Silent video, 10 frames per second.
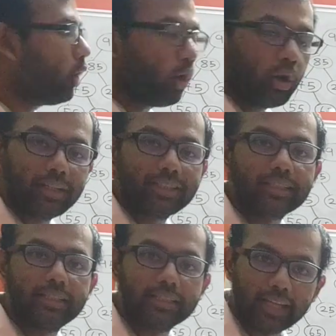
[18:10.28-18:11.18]
all its
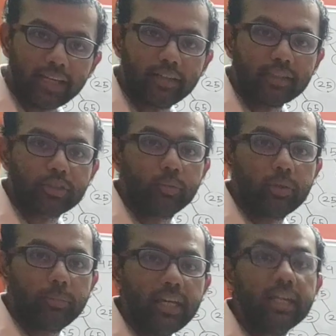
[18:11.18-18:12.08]
descendants will
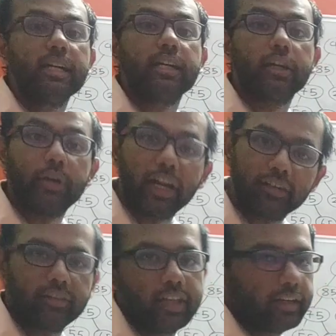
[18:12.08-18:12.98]
be
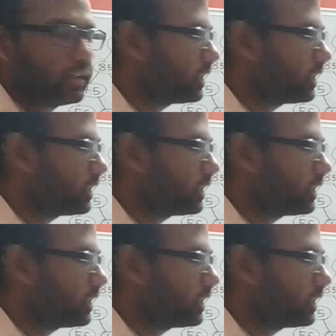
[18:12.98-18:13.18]
greater than it.